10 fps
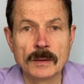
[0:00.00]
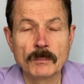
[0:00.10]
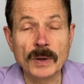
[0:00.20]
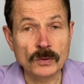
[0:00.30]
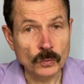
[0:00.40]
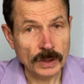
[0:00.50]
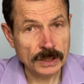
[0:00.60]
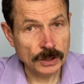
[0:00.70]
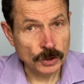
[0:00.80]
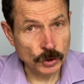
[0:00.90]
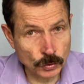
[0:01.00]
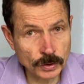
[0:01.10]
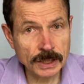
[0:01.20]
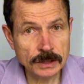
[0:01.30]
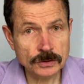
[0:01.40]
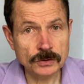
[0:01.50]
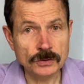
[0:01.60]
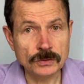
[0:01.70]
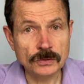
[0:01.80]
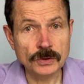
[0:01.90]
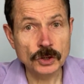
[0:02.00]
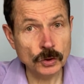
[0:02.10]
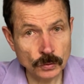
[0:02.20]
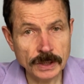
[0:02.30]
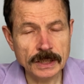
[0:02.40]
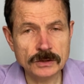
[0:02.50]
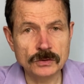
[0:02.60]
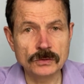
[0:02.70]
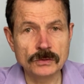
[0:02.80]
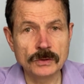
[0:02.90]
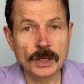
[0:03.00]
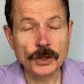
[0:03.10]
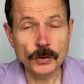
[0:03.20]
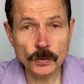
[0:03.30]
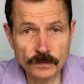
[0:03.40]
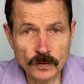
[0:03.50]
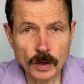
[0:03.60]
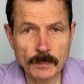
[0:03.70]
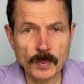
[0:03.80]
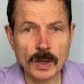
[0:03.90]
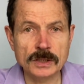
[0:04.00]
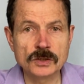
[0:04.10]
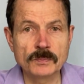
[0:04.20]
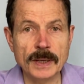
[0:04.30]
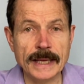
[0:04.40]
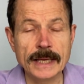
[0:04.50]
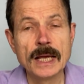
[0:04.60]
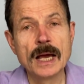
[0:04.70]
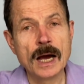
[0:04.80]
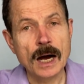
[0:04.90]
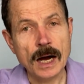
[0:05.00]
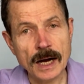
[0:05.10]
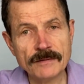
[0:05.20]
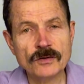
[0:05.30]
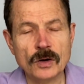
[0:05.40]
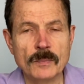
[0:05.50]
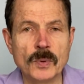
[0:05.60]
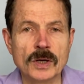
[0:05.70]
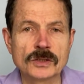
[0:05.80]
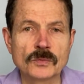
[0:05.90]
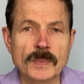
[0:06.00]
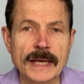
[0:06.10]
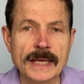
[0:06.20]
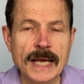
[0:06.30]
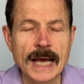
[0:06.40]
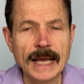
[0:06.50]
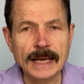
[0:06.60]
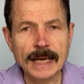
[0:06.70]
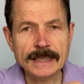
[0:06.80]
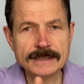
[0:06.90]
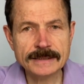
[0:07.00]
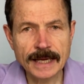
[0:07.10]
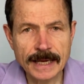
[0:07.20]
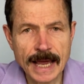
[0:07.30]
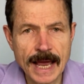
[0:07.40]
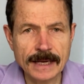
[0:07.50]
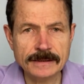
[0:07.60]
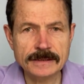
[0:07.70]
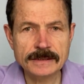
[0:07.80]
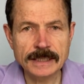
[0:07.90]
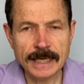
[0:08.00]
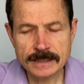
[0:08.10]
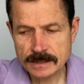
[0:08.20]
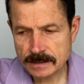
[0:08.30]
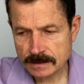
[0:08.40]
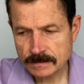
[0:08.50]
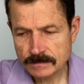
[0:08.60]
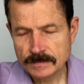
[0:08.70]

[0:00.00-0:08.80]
But what you need to do, you need to do. You've got a part to play. I've got a part to play. And let's take hands. Let's